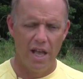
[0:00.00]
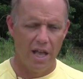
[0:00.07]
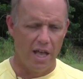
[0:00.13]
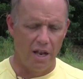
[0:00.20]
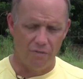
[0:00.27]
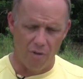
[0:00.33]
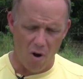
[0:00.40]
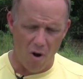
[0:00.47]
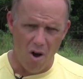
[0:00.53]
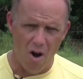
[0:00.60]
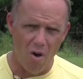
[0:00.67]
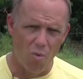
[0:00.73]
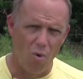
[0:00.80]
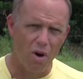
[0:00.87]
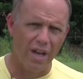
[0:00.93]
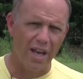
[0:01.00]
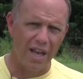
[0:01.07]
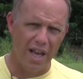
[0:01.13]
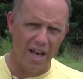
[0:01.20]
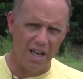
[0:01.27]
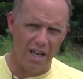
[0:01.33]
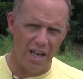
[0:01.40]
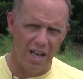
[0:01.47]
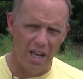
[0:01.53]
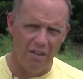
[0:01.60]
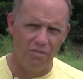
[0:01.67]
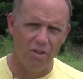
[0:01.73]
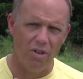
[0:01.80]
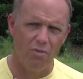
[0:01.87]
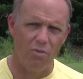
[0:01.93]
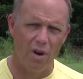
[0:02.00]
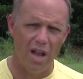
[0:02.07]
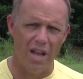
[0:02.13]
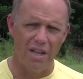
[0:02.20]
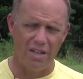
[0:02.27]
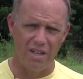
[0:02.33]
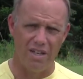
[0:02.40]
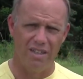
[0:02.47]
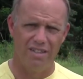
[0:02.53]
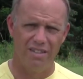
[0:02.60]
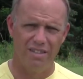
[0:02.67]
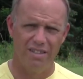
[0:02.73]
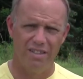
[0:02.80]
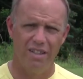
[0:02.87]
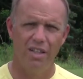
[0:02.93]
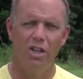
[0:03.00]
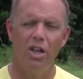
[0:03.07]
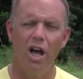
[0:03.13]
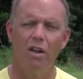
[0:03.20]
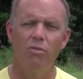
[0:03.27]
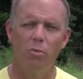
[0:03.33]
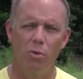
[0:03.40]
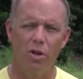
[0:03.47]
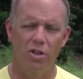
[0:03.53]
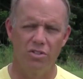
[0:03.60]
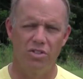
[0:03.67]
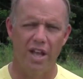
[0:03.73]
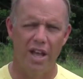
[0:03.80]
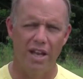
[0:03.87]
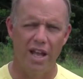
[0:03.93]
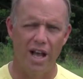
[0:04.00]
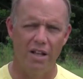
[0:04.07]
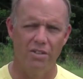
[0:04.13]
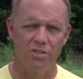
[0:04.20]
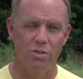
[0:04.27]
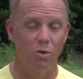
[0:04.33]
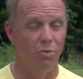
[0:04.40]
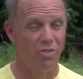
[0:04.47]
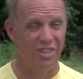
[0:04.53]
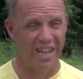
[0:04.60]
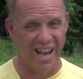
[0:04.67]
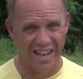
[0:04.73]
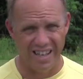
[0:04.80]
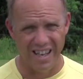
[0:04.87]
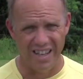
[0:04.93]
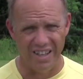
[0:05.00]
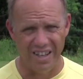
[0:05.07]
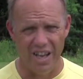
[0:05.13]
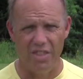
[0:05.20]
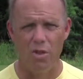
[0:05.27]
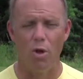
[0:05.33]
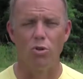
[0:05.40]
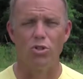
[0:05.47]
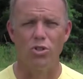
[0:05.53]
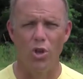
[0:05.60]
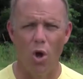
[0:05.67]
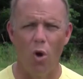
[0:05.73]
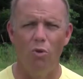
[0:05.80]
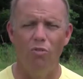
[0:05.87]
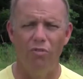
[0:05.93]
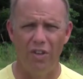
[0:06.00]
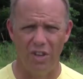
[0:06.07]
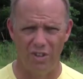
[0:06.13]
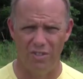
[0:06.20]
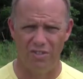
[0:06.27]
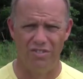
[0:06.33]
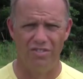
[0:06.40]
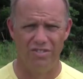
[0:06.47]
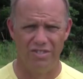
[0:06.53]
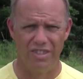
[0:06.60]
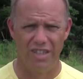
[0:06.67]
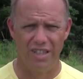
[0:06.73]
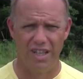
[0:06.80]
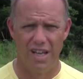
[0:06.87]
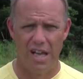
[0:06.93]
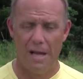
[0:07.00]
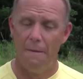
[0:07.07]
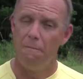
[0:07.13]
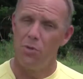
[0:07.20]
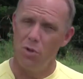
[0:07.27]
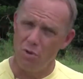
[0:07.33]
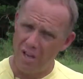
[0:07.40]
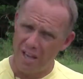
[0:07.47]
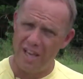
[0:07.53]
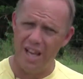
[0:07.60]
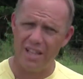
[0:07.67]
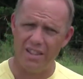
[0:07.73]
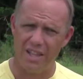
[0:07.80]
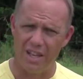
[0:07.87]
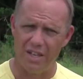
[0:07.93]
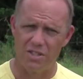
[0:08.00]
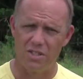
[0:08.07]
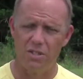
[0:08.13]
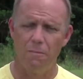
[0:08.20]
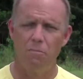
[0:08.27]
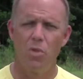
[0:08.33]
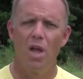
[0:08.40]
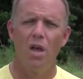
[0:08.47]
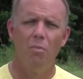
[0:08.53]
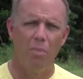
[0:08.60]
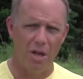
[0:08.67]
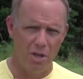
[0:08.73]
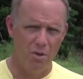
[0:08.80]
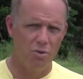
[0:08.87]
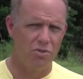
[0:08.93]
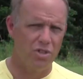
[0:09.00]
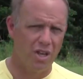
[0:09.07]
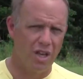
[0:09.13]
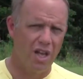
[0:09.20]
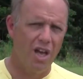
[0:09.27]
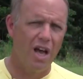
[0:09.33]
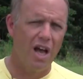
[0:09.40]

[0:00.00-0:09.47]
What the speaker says: And if they're all working at an even rate, none of them are going to stand out, so technically there's no feel. You can get this by using